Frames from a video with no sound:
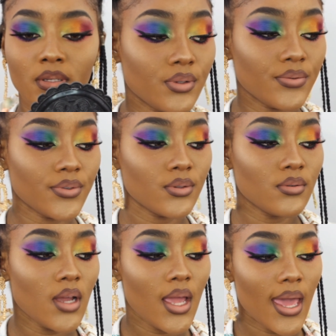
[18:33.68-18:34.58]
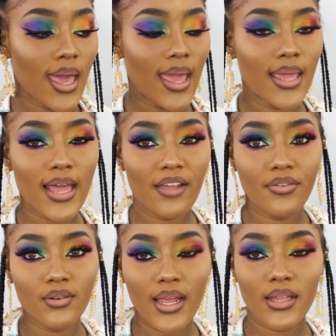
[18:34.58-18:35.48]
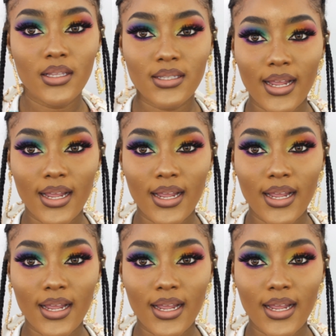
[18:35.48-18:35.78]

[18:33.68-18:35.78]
Beautiful, and I feel like this